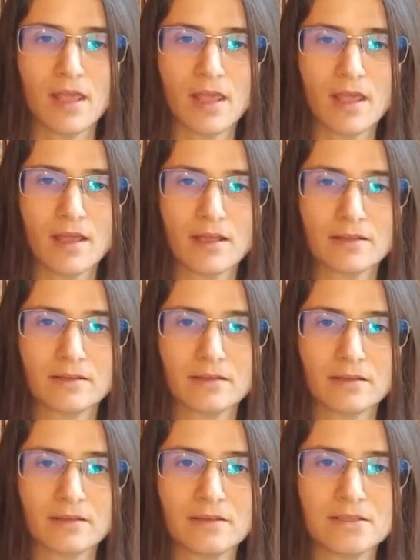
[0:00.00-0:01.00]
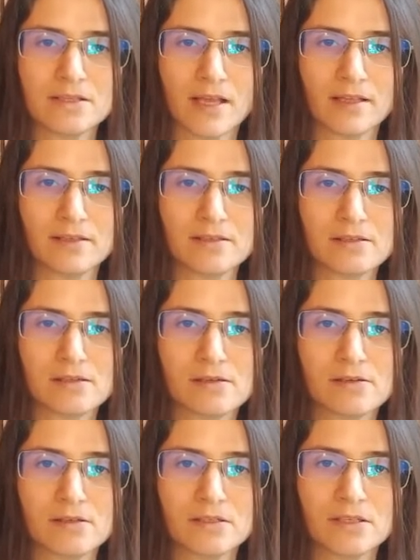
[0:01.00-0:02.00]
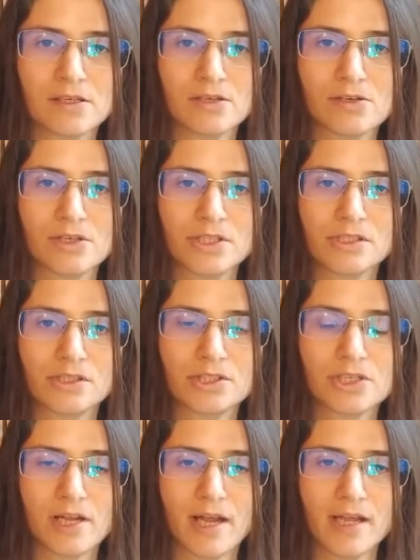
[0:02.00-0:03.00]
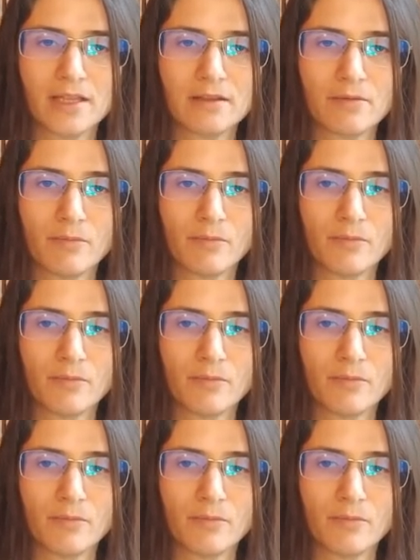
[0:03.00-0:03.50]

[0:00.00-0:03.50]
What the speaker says: And inside this research line,